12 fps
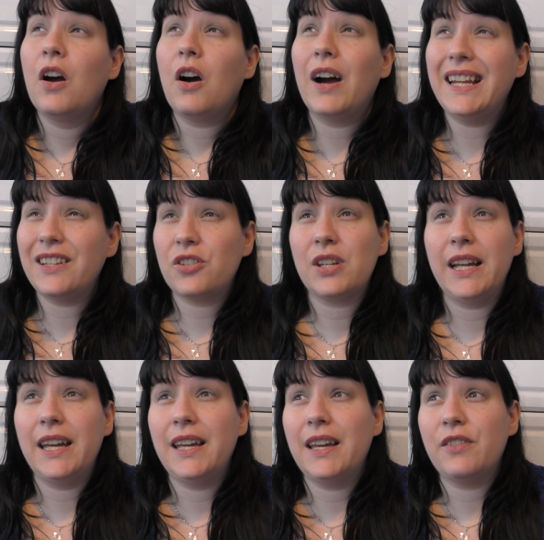I
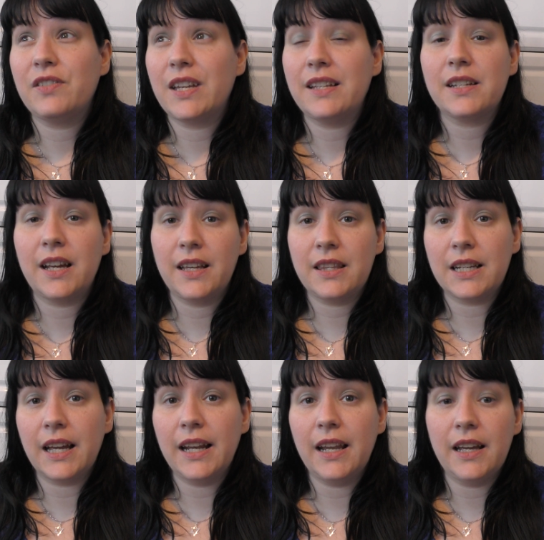literally have said to Nathan
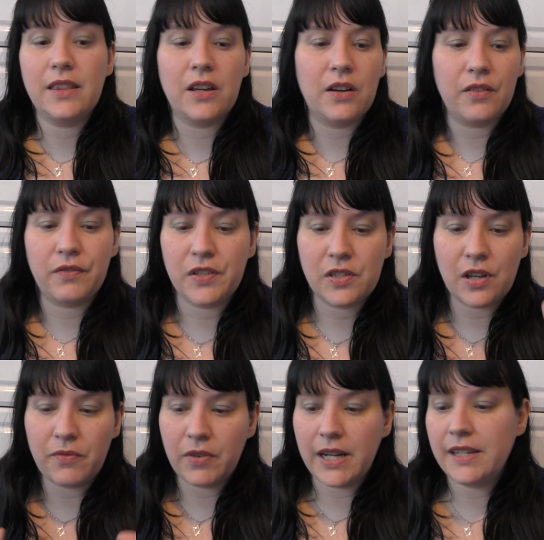lately that for
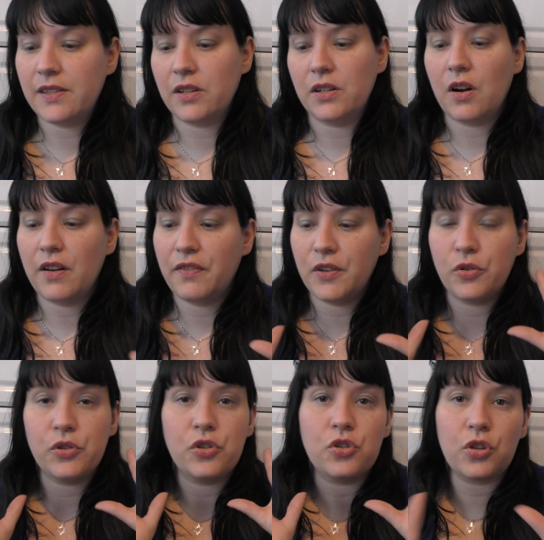some reason I feel
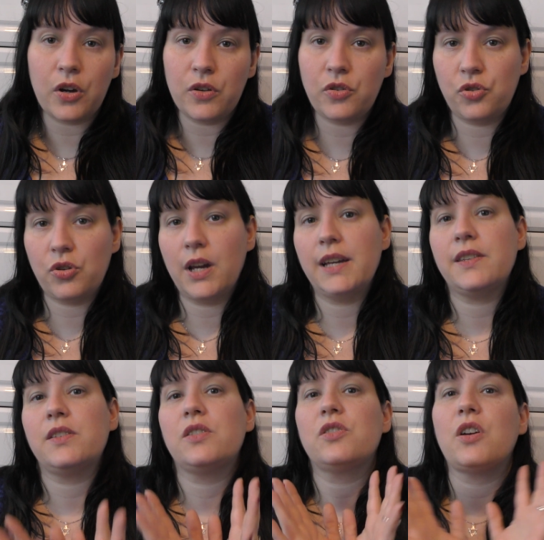so
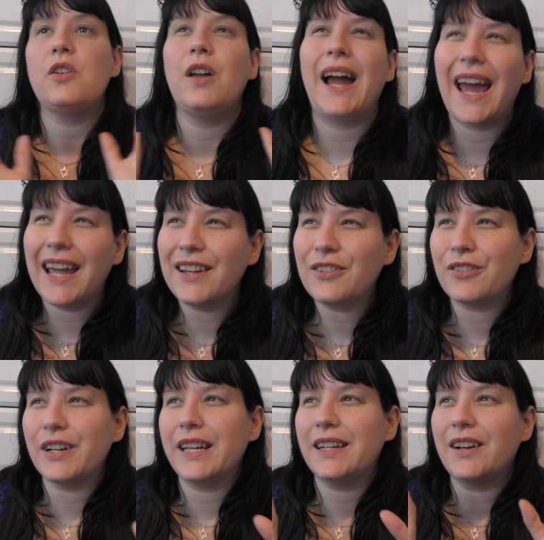stressed, so like
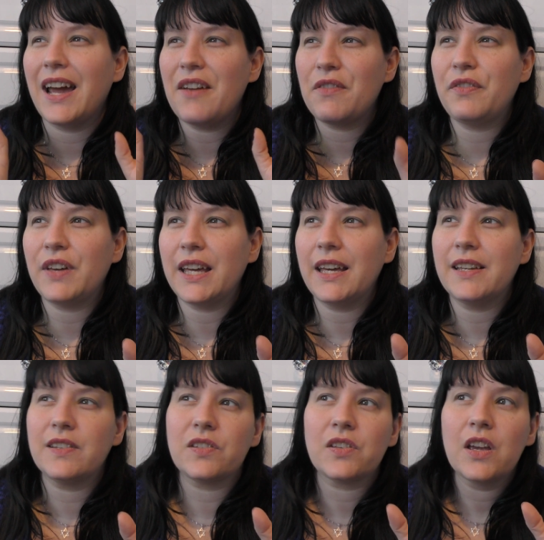angry, and like everything
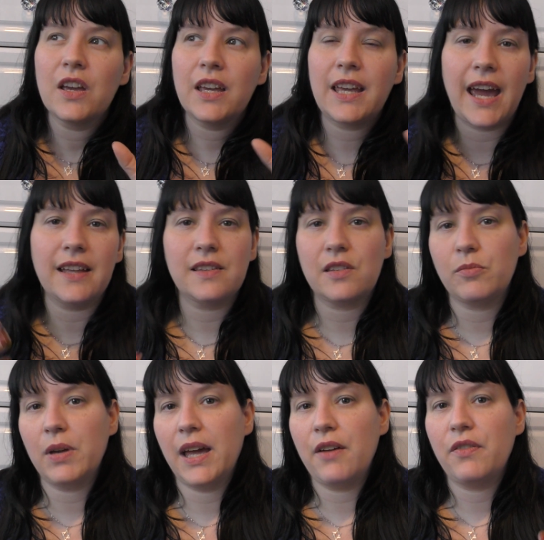is getting to
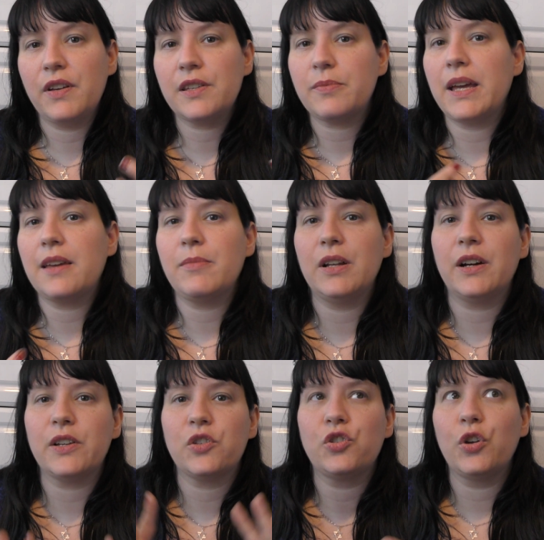me. Everything's making me
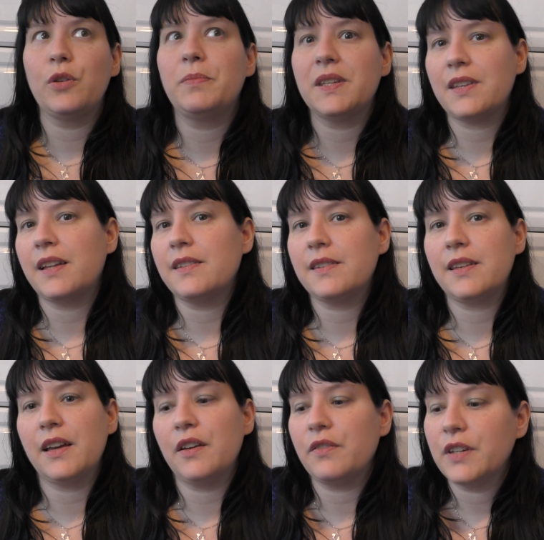like super
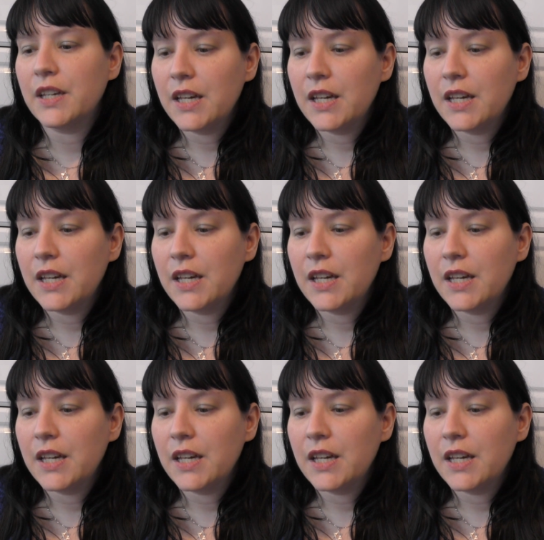sensitive.